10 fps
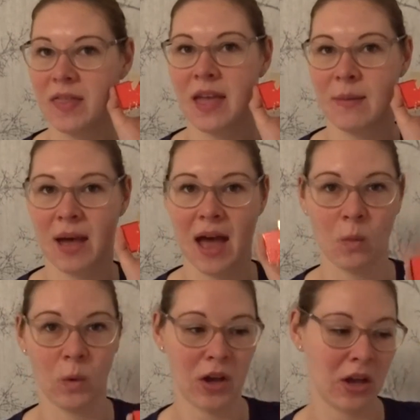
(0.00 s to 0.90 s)
them at
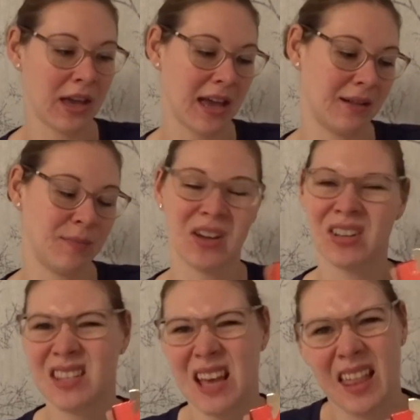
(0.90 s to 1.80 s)
work, and
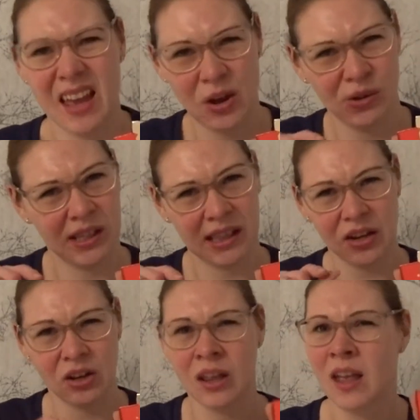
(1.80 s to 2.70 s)
because they're like only
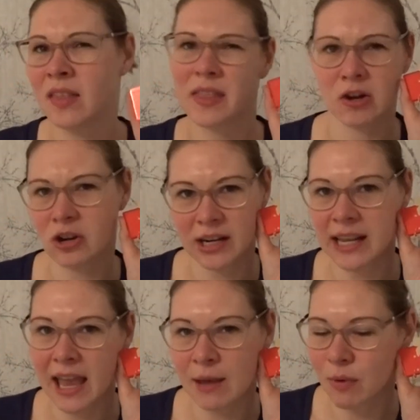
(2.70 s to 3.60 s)
little, they're not going to
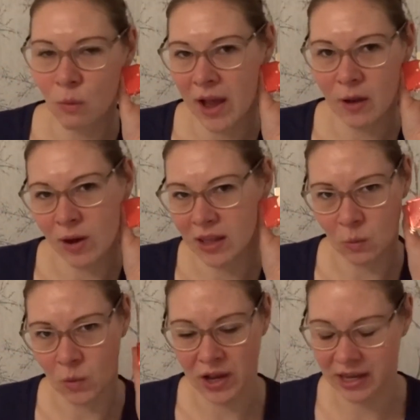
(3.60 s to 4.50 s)
get in my way while I'm
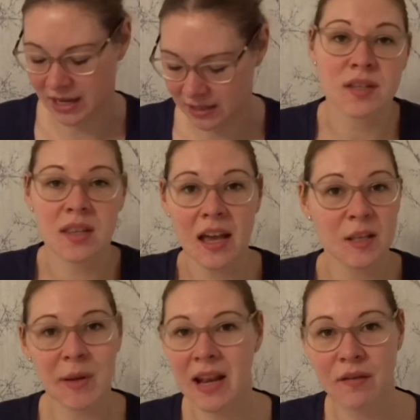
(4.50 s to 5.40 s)
working. So that has
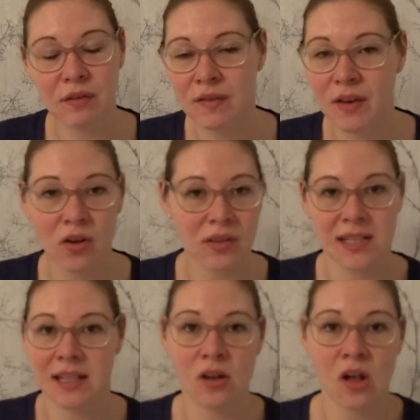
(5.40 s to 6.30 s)
been everything on
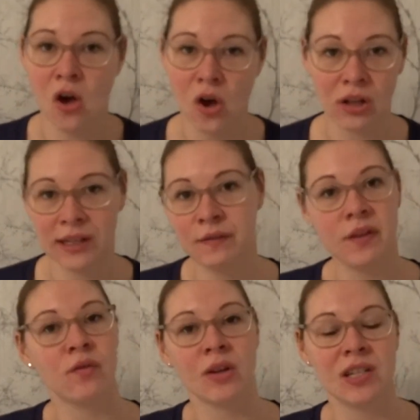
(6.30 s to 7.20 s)
this little haul. If
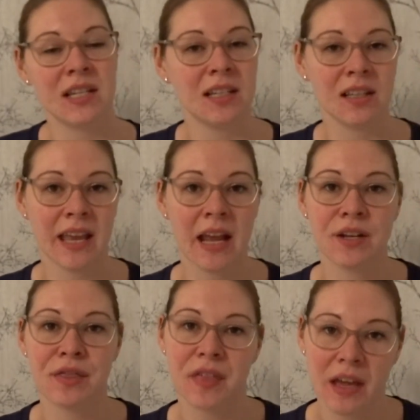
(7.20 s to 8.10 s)
you've watched it till the end,
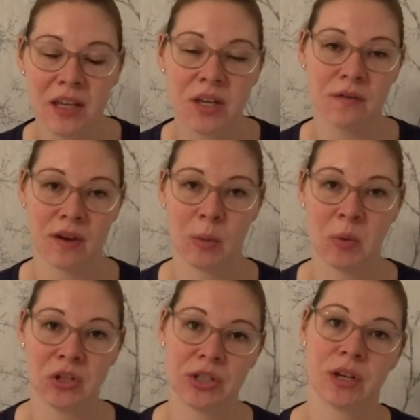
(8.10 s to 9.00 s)
thank you very
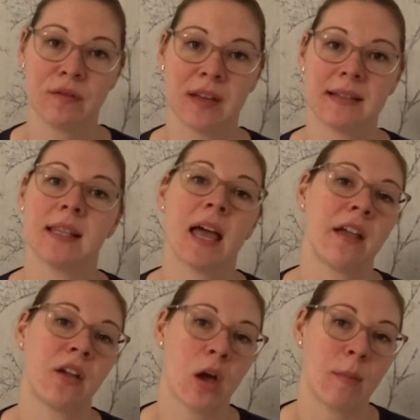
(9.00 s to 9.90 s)
much. Don't forget to
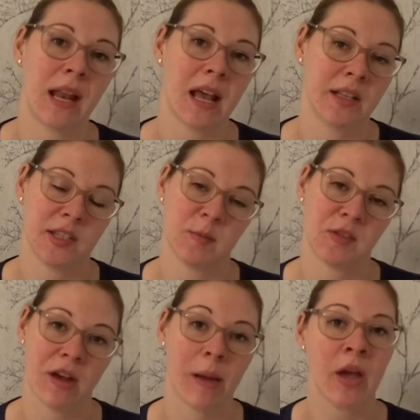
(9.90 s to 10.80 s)
like, comment and
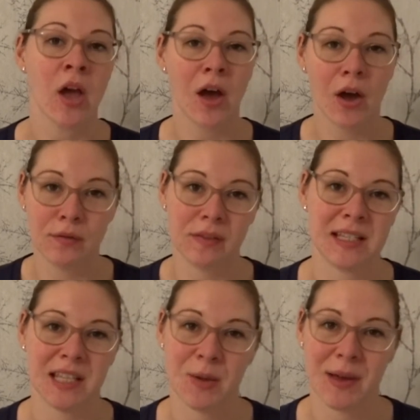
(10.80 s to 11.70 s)
subscribe. Hopefully
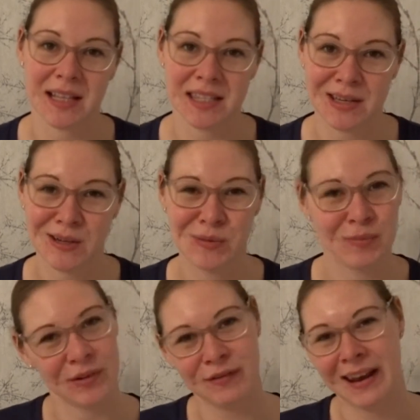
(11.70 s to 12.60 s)
see you again soon,
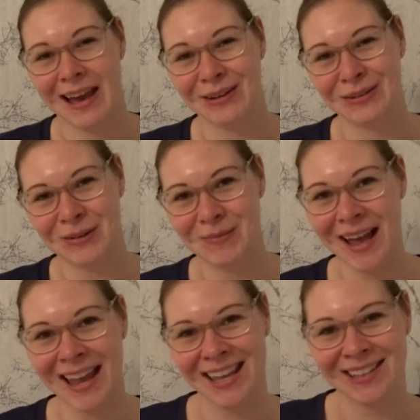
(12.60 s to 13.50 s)
but for now,
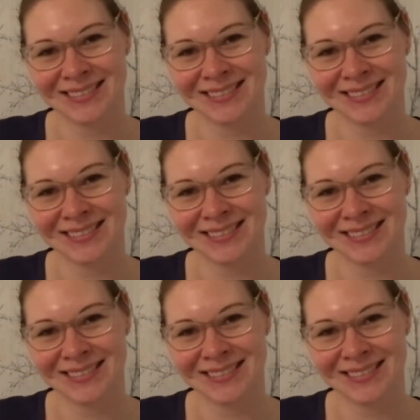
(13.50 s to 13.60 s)
goodbye.